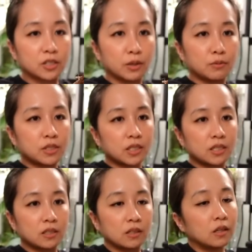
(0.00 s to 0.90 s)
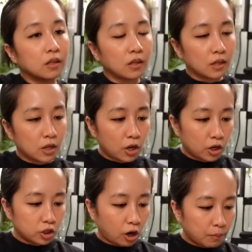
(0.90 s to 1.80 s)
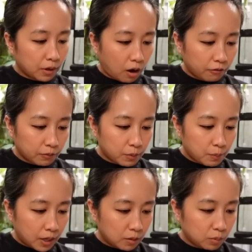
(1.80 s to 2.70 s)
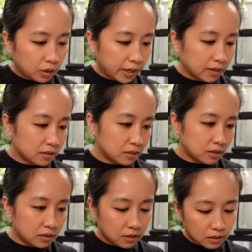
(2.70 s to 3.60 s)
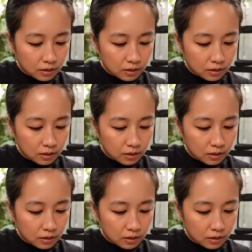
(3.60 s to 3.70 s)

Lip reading: So I'm just gonna chop it off from the main plant.